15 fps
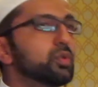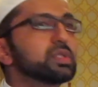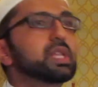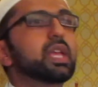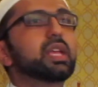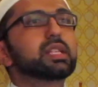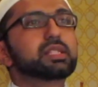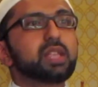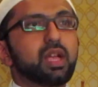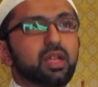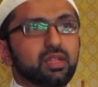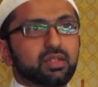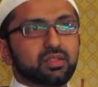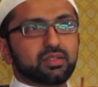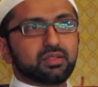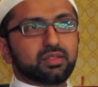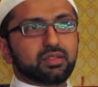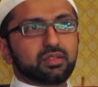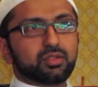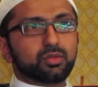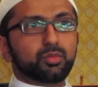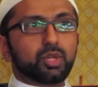use
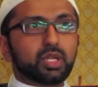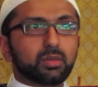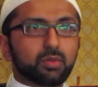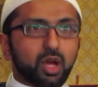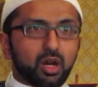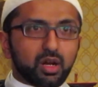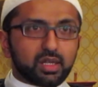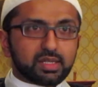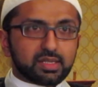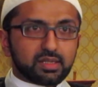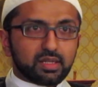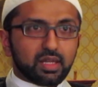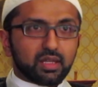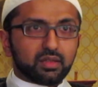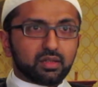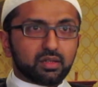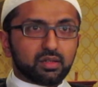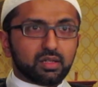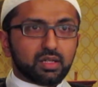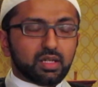ihsan to bring hearts together.